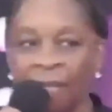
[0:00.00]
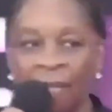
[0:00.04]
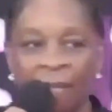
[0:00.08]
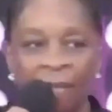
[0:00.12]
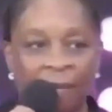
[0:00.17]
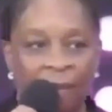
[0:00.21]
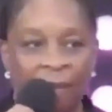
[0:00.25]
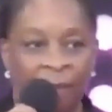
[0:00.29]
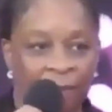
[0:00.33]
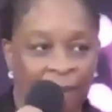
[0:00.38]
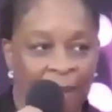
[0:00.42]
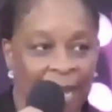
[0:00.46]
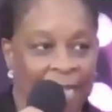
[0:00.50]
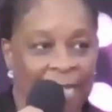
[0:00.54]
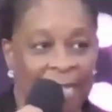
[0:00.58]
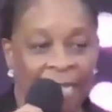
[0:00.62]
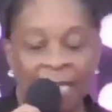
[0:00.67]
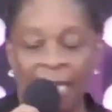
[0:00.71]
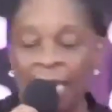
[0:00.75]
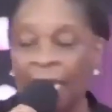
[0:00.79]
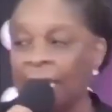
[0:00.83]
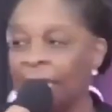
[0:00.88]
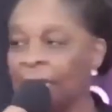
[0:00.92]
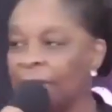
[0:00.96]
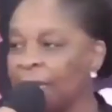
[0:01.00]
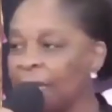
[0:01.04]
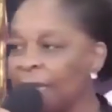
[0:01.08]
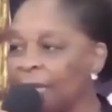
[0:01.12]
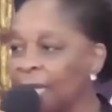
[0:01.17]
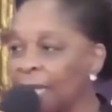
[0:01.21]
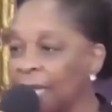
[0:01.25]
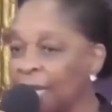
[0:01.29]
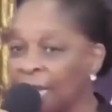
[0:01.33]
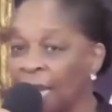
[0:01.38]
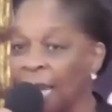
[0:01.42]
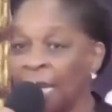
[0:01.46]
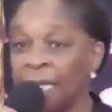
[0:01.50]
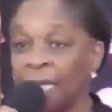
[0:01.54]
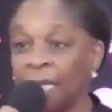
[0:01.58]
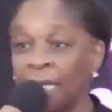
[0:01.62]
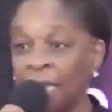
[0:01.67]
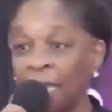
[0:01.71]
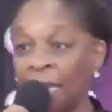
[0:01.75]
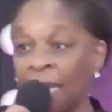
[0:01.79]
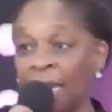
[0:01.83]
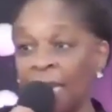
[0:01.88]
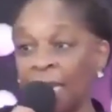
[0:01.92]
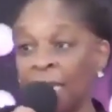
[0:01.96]
Friday night, Saturday
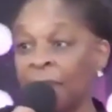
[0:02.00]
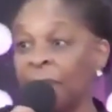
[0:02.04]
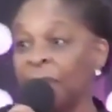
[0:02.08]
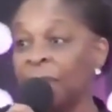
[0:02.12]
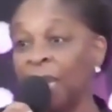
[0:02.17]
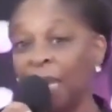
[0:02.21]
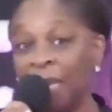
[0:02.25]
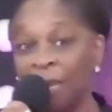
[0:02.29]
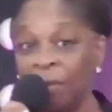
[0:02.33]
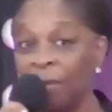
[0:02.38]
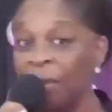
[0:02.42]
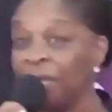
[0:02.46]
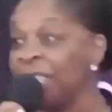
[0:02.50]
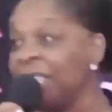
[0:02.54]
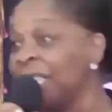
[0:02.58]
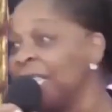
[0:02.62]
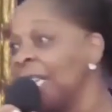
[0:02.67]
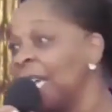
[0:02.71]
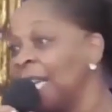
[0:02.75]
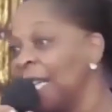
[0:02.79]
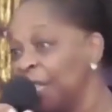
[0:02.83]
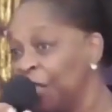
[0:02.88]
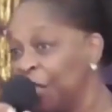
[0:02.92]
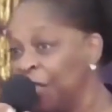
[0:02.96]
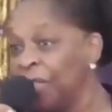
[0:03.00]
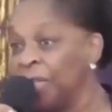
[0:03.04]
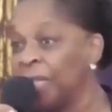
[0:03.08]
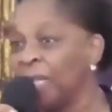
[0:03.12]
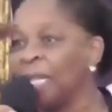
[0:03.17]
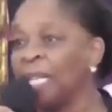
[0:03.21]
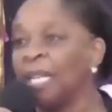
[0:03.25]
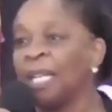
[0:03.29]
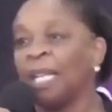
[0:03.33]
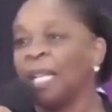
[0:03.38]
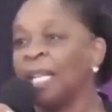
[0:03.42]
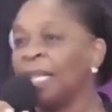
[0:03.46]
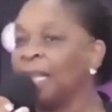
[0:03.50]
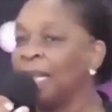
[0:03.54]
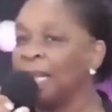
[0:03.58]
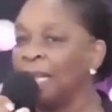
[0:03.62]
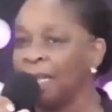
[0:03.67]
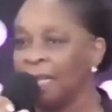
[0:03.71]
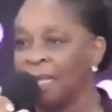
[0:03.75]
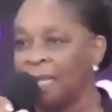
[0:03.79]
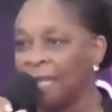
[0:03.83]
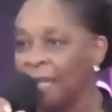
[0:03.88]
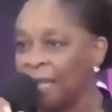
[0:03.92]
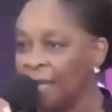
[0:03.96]
night, sometimes Monday night and Tuesday. Night.
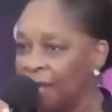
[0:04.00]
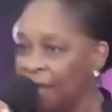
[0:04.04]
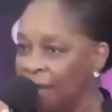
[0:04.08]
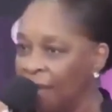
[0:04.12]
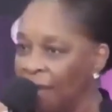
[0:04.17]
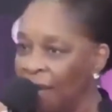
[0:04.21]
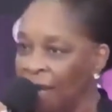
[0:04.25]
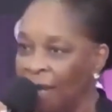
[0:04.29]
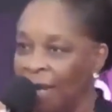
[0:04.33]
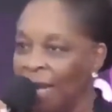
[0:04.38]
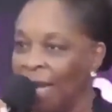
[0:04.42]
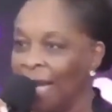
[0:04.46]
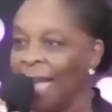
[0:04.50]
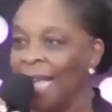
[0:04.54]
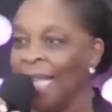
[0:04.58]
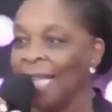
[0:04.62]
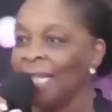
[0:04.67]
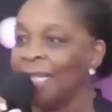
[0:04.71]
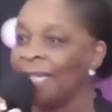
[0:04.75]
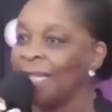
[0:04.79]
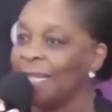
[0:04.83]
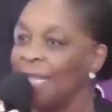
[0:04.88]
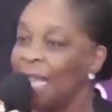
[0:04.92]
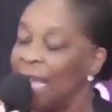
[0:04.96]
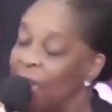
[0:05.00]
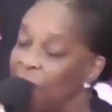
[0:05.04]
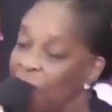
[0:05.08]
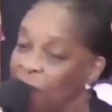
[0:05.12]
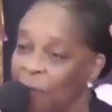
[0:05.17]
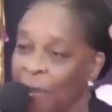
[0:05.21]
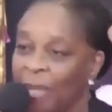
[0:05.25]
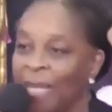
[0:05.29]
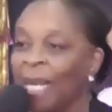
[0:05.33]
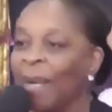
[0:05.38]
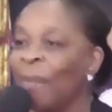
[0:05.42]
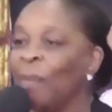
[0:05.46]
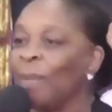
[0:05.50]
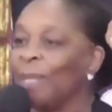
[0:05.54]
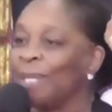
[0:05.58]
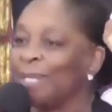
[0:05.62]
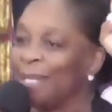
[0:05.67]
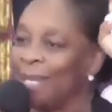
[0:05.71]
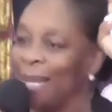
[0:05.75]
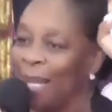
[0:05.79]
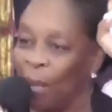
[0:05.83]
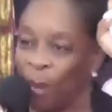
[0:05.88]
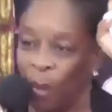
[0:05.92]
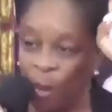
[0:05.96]
Listen, I saved, but I was
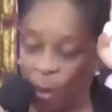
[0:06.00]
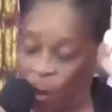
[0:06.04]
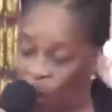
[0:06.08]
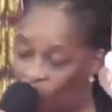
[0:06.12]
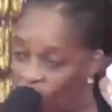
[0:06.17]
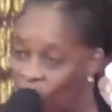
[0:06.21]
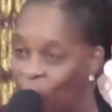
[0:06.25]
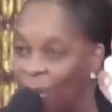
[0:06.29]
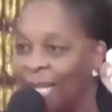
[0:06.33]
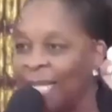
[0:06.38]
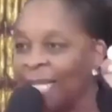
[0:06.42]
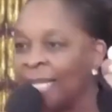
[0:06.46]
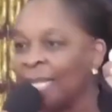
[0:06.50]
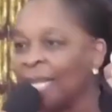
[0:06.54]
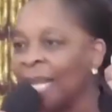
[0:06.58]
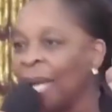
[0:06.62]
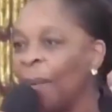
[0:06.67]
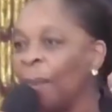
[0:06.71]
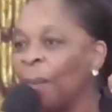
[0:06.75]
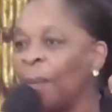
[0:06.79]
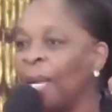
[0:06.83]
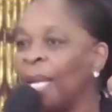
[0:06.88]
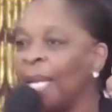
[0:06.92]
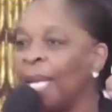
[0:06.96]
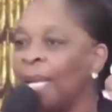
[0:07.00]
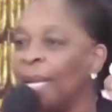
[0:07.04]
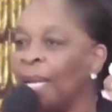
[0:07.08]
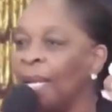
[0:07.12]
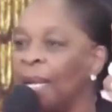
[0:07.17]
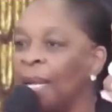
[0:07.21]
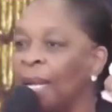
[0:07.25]
not always that way.